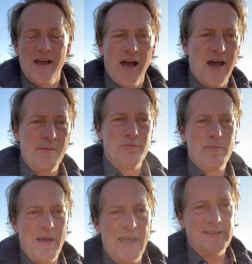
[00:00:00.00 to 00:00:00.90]
I'm
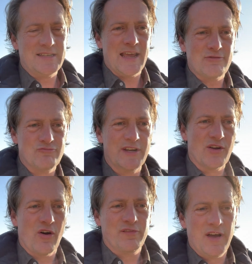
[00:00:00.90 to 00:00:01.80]
prepared to get rid
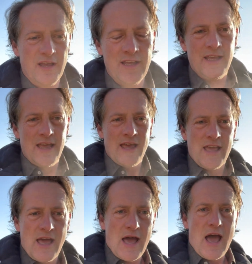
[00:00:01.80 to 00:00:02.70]
of,
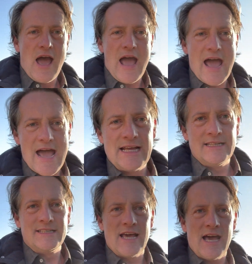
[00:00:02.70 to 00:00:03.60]
and